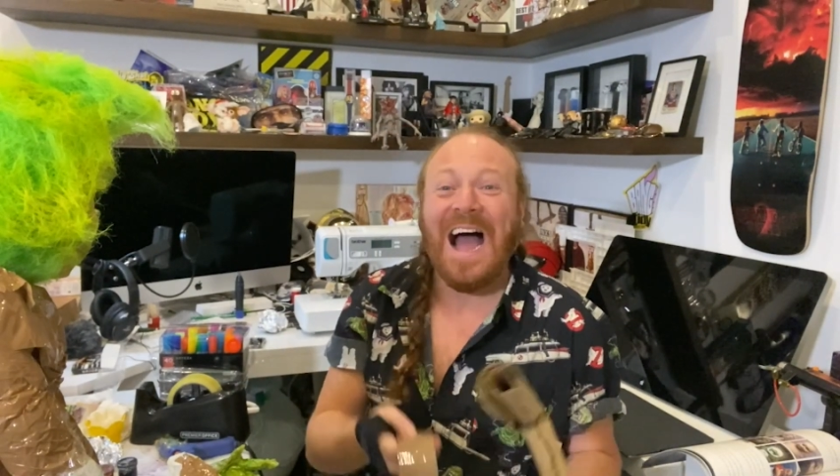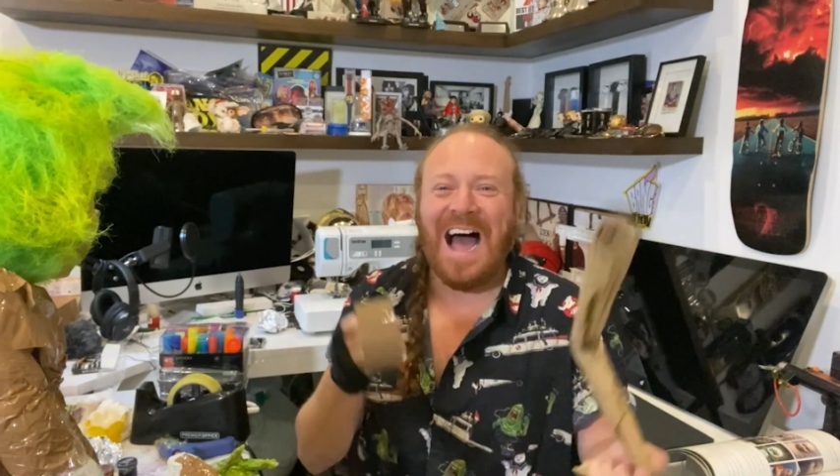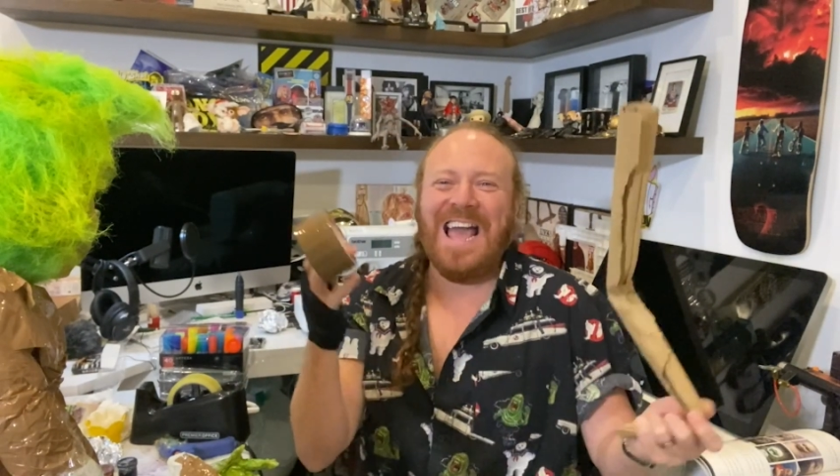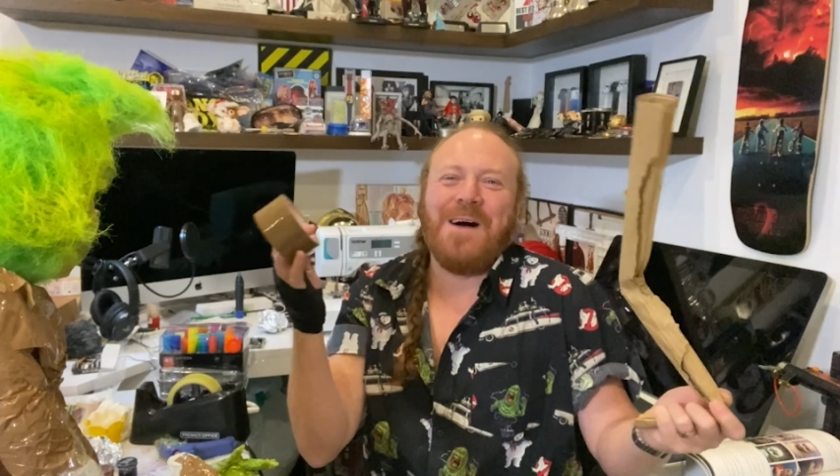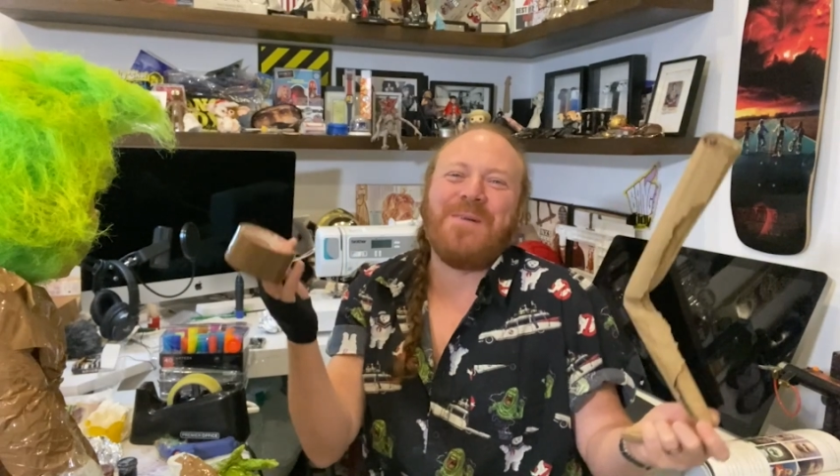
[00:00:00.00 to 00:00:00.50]

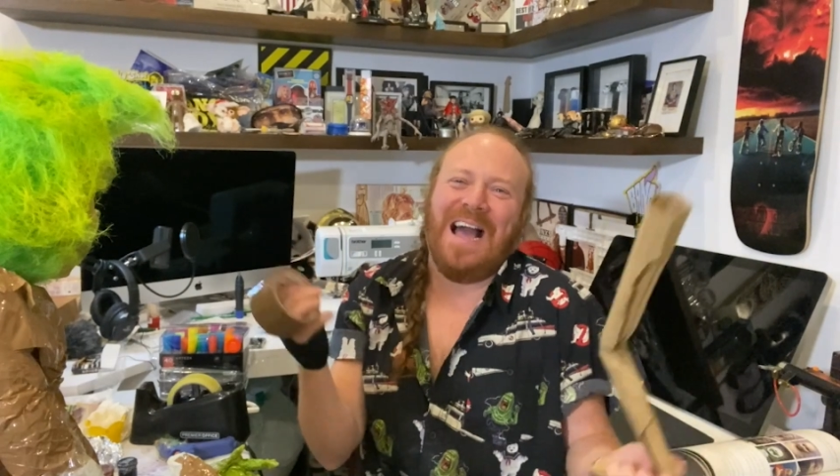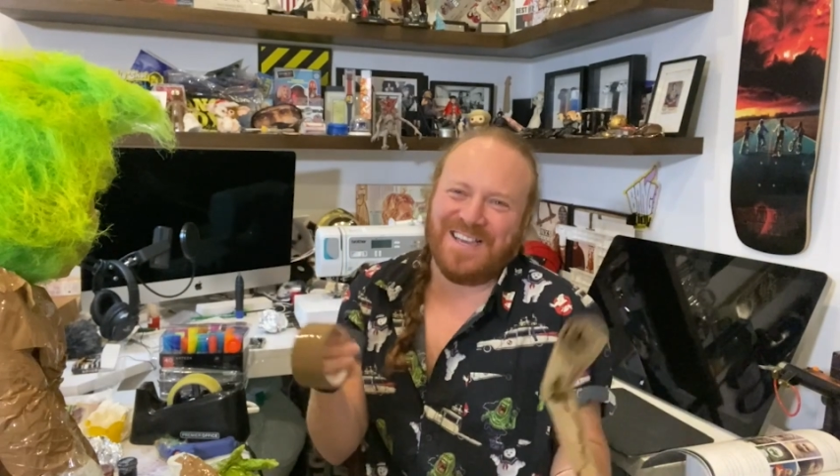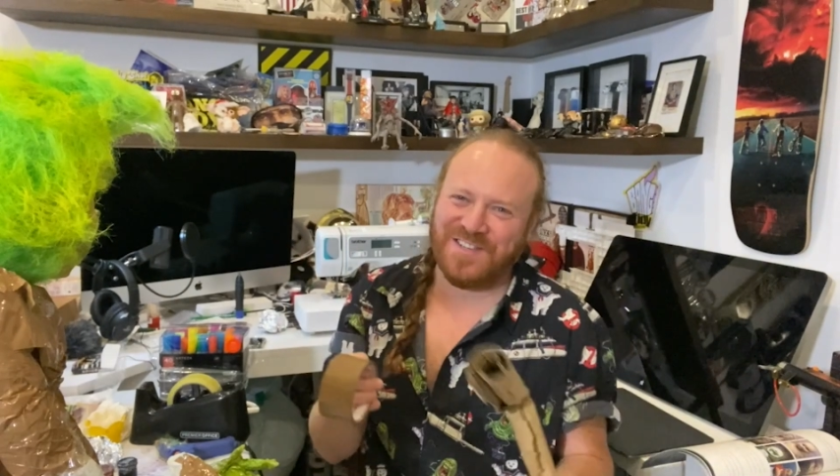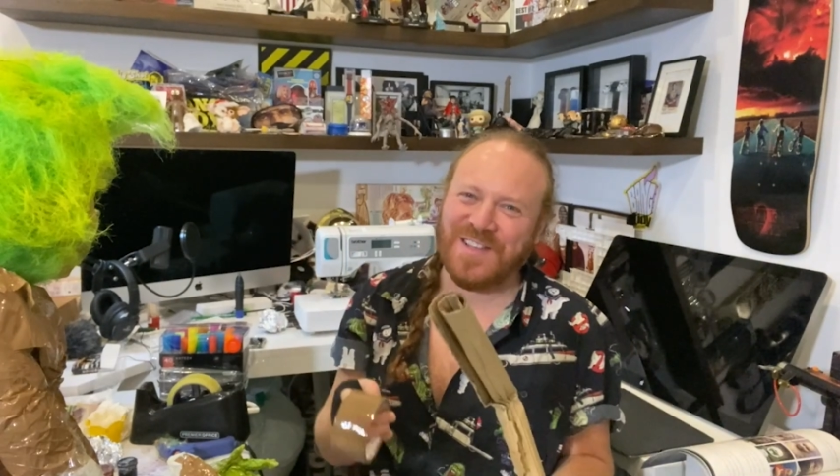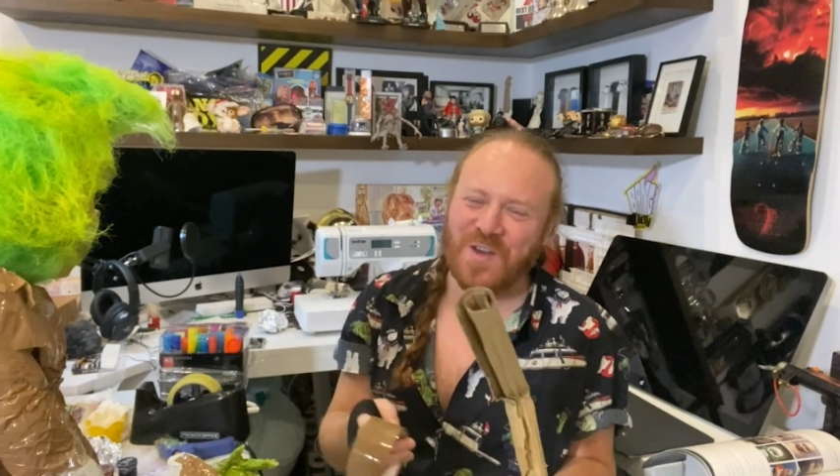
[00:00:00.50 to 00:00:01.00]
I am
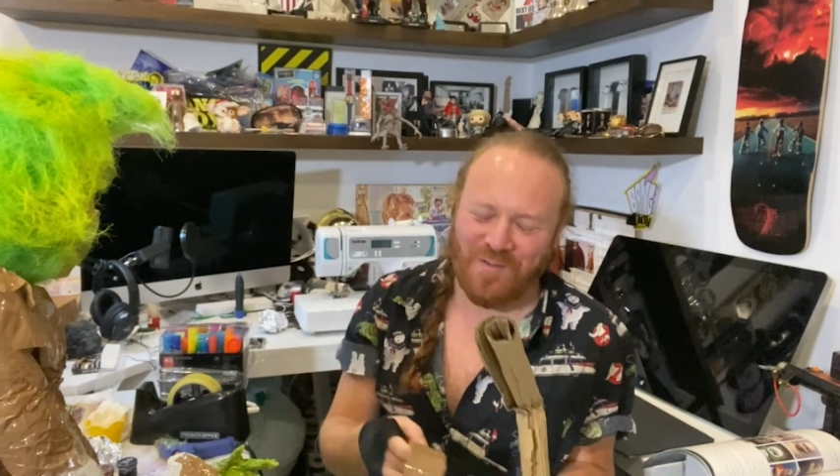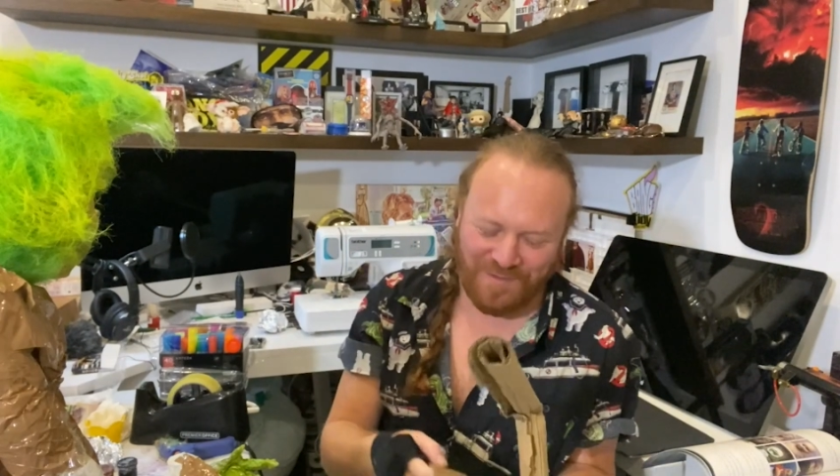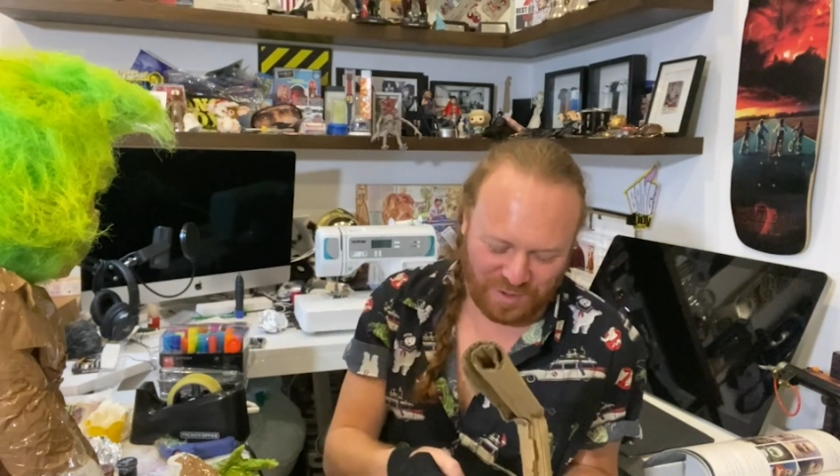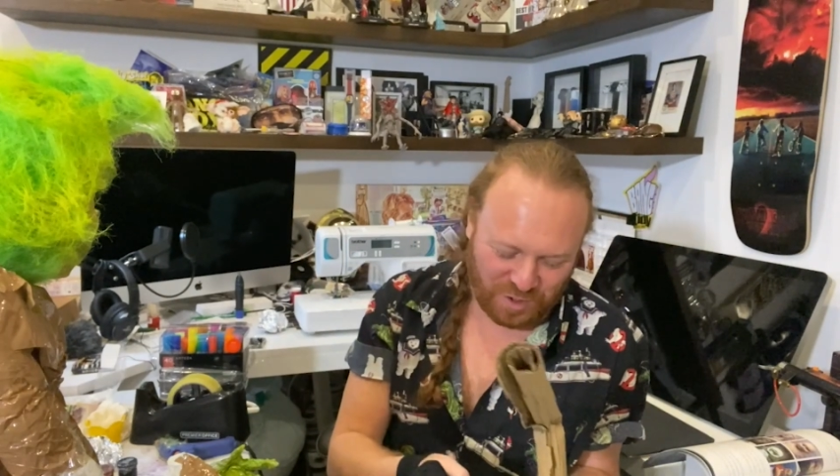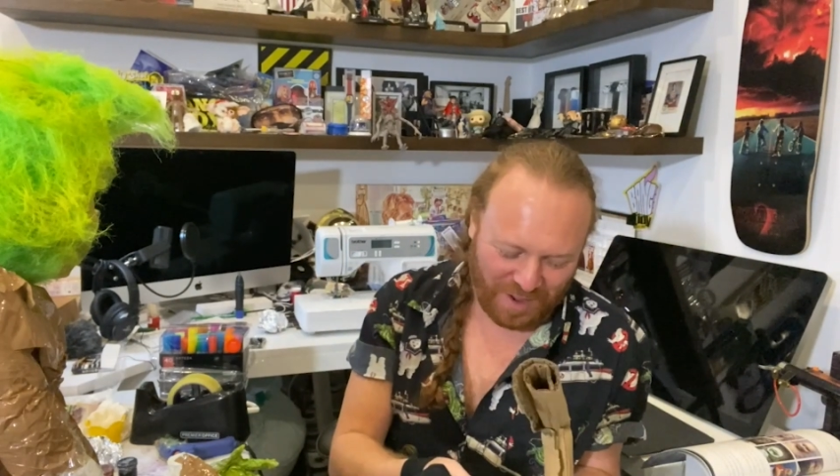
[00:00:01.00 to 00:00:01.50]
actually
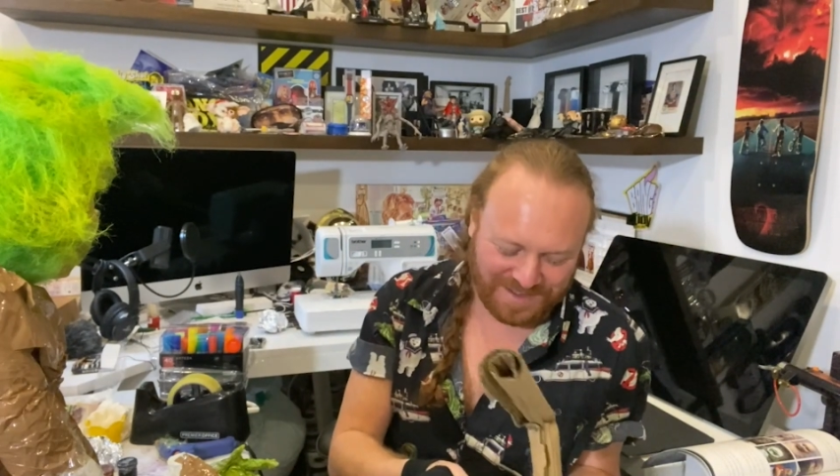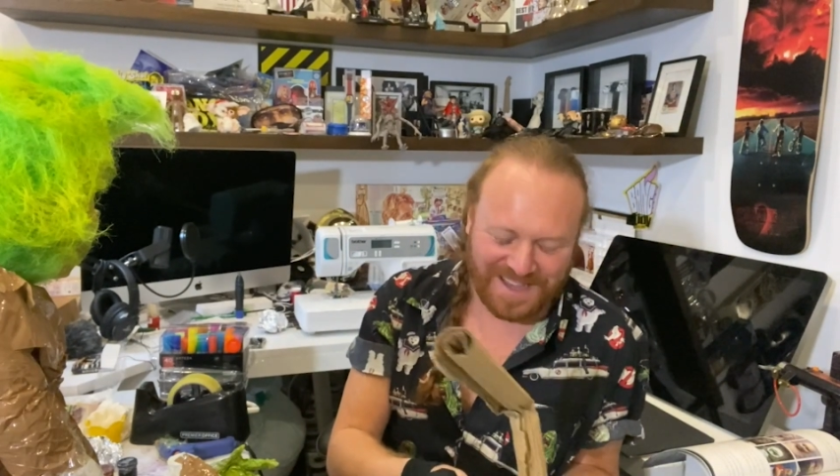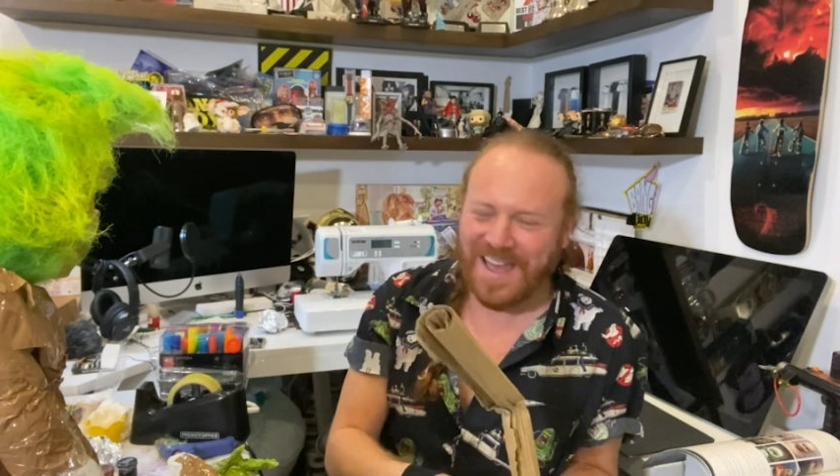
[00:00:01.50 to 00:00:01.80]
overjoyed.